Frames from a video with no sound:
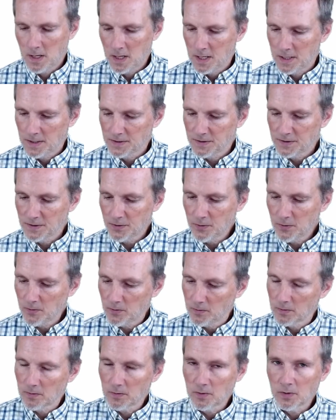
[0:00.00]

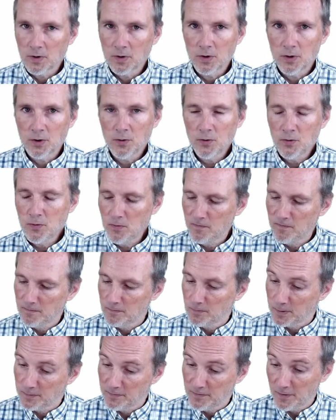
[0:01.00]
So who
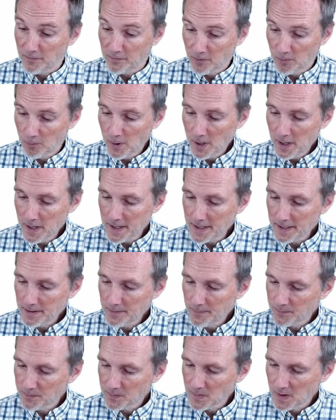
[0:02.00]
would vote for y?
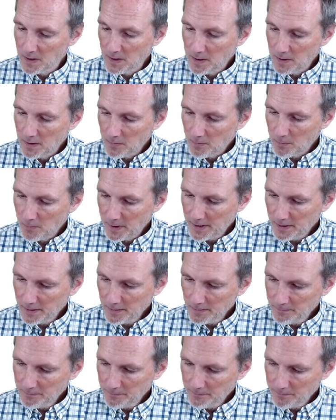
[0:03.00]

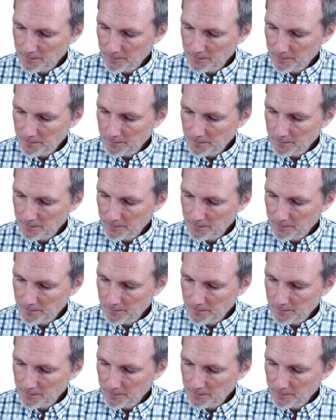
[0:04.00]
Well,